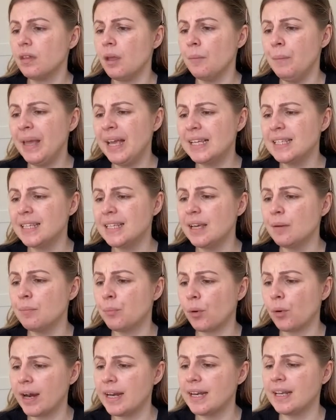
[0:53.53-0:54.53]
Pixi
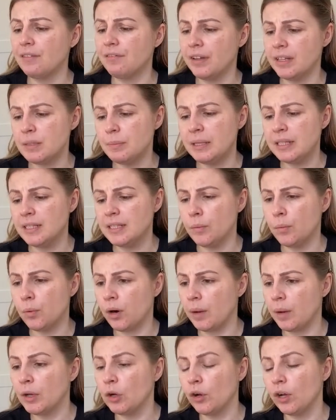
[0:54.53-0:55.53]
Brightening Vitamin C
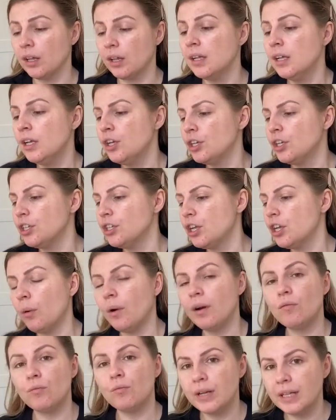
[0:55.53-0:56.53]
Priming Oil. You know
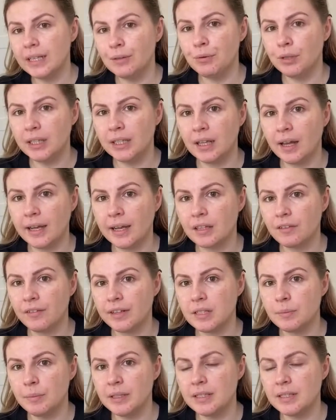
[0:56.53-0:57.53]
I really, really like the
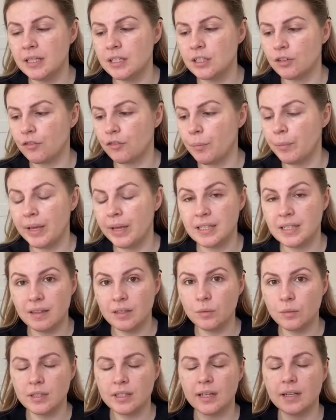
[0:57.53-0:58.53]
vitamin C stuff from Pixi.
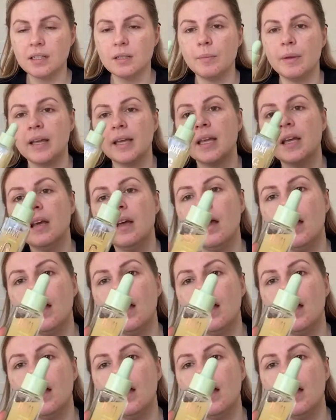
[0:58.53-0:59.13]
This was sent to me.